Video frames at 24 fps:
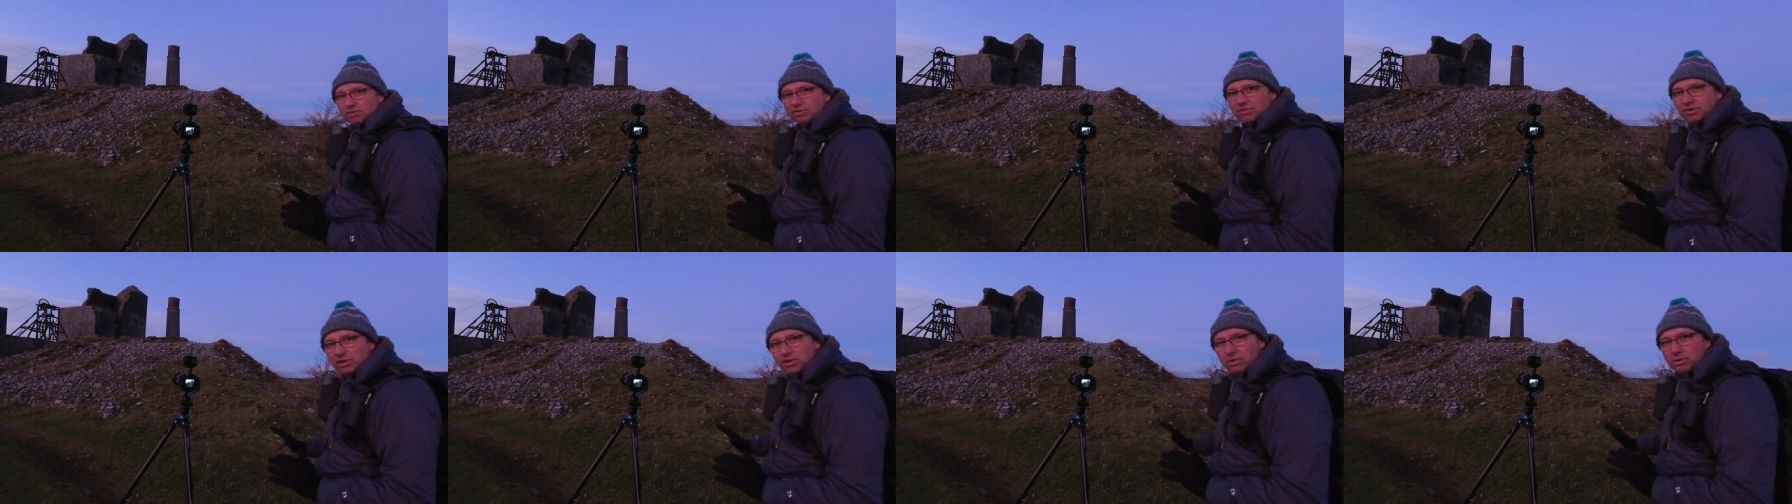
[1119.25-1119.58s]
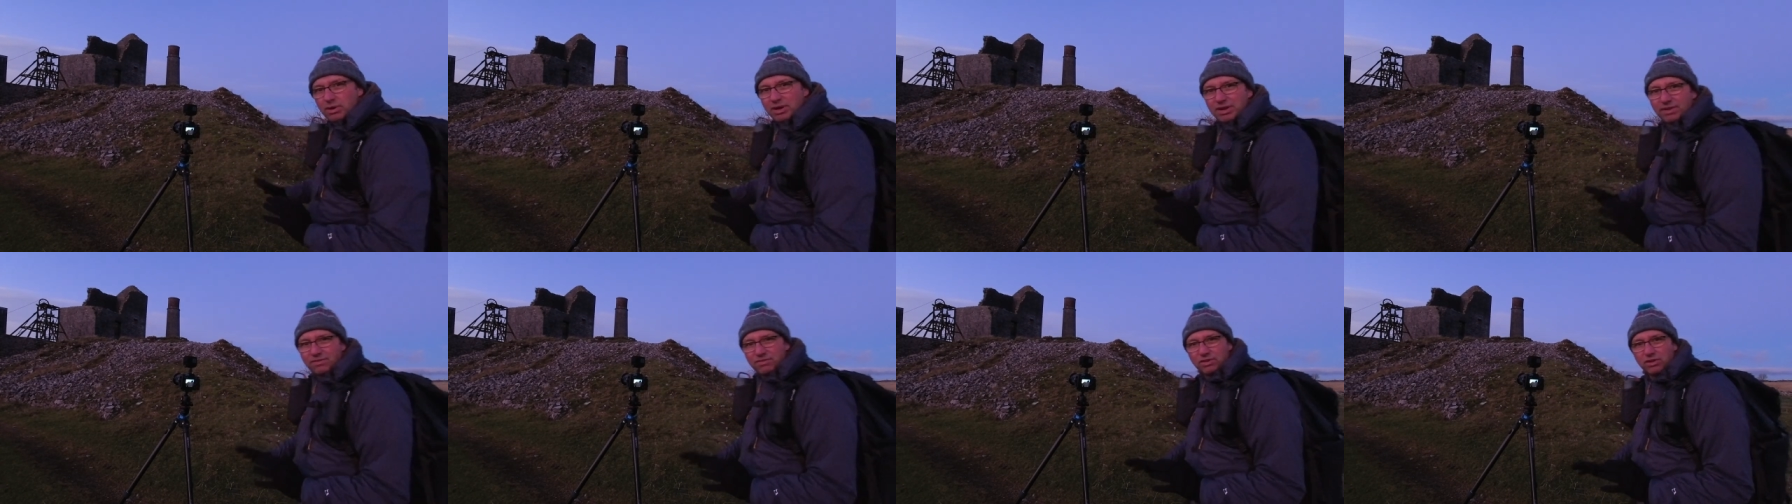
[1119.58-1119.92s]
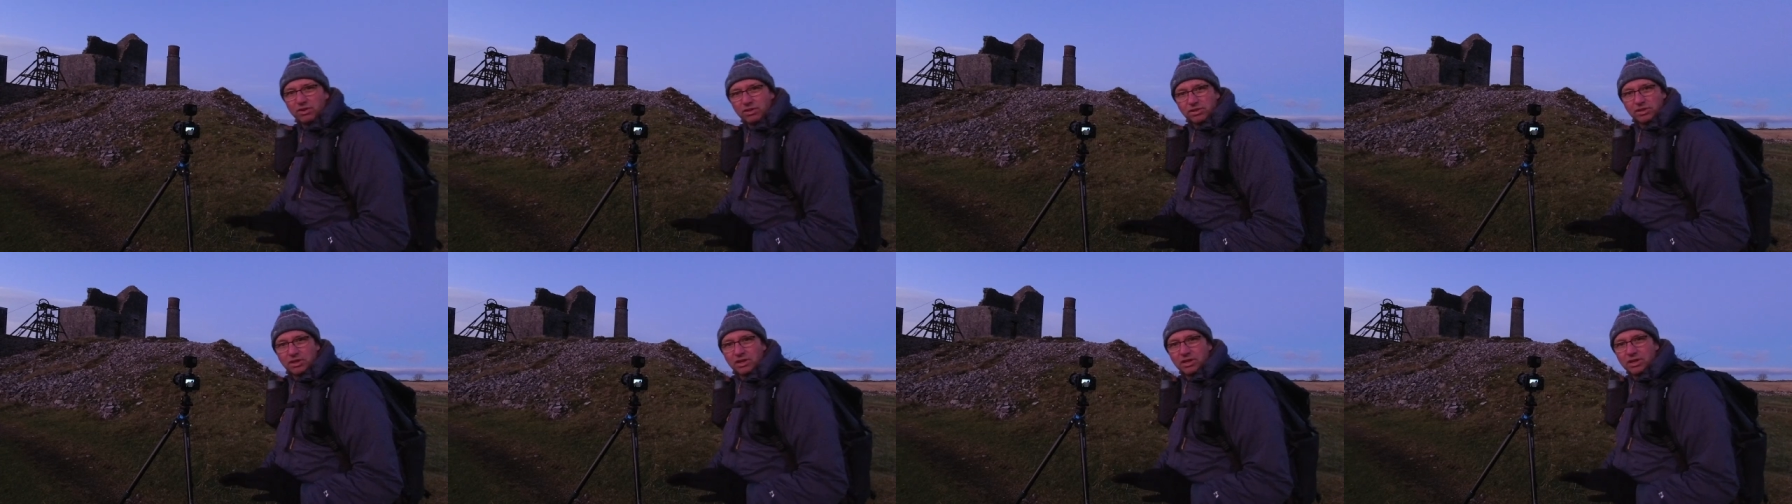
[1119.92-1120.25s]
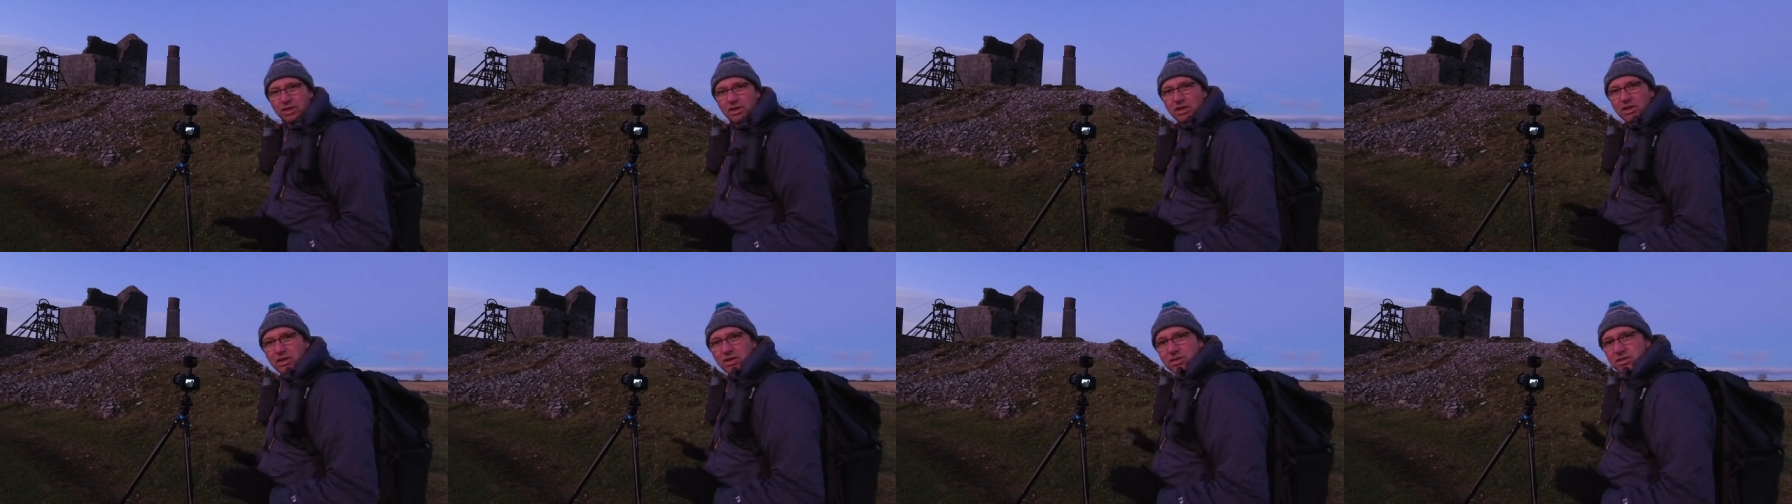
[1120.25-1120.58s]
If I go any further
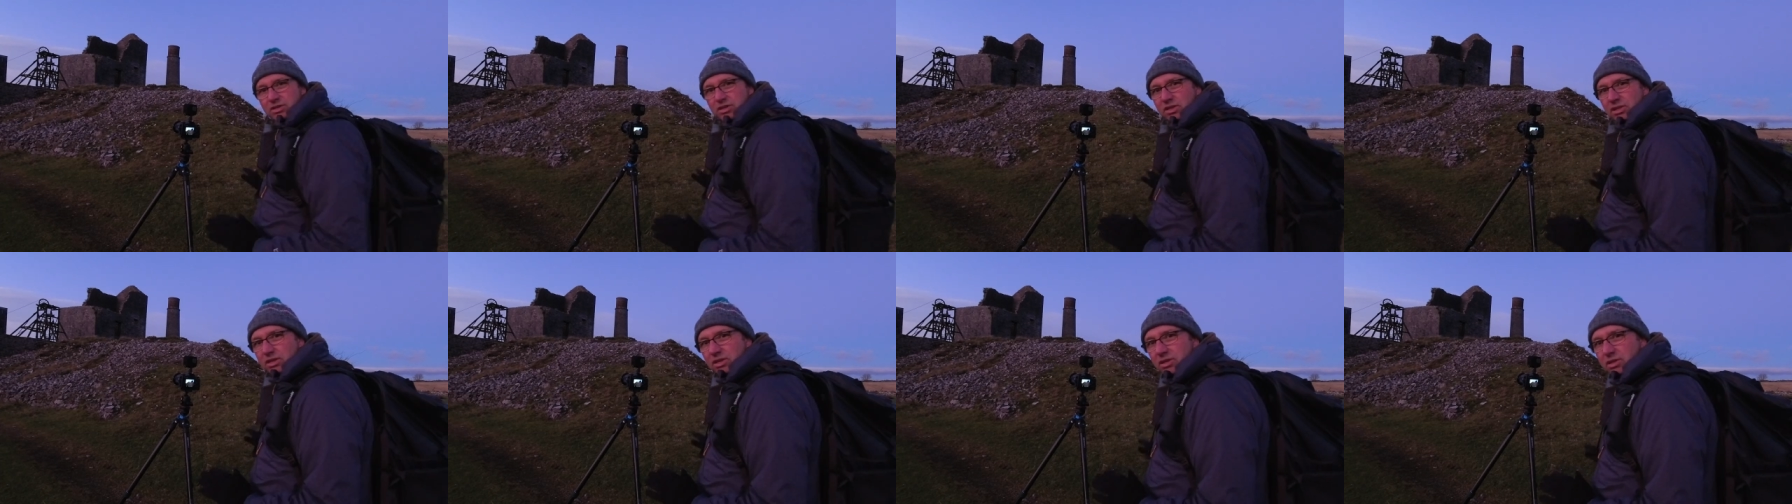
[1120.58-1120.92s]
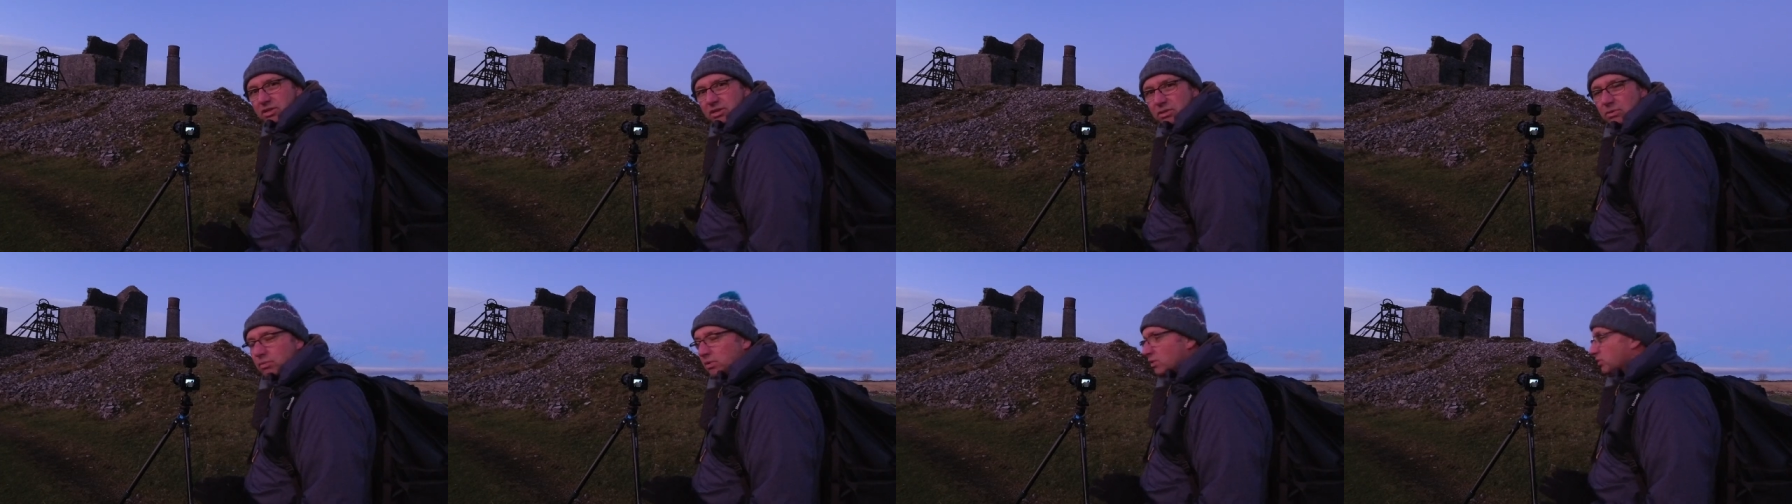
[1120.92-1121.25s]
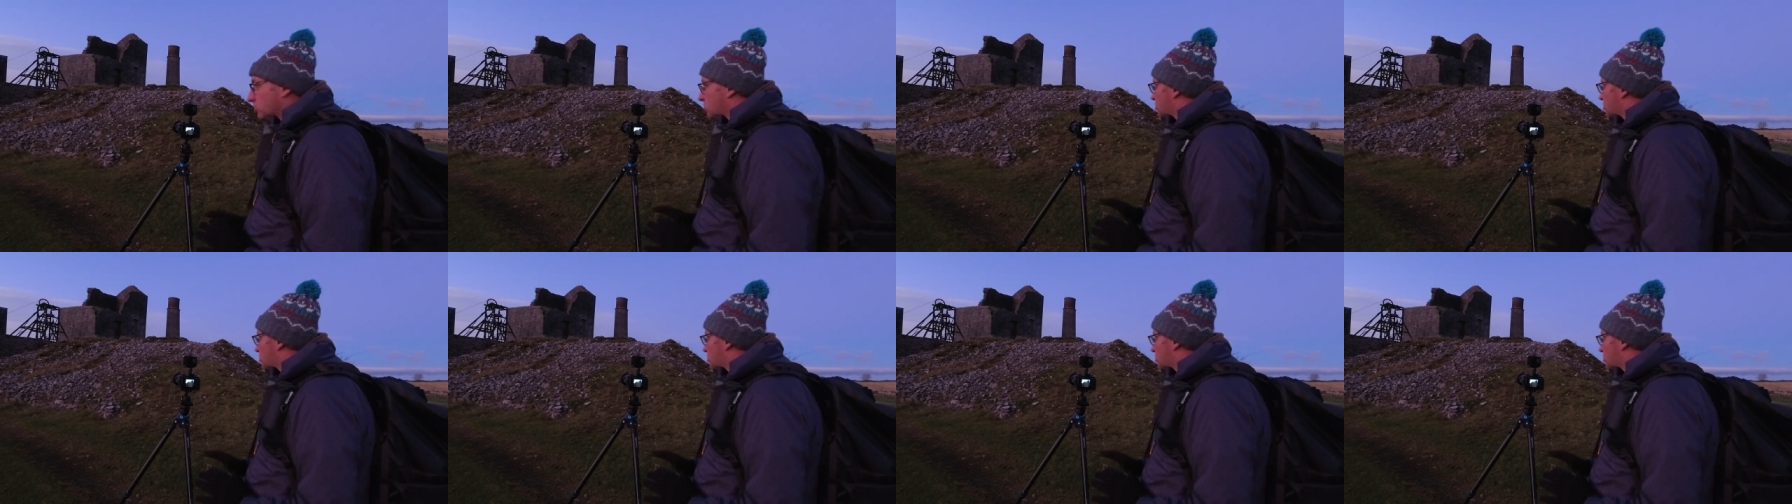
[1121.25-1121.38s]
to the one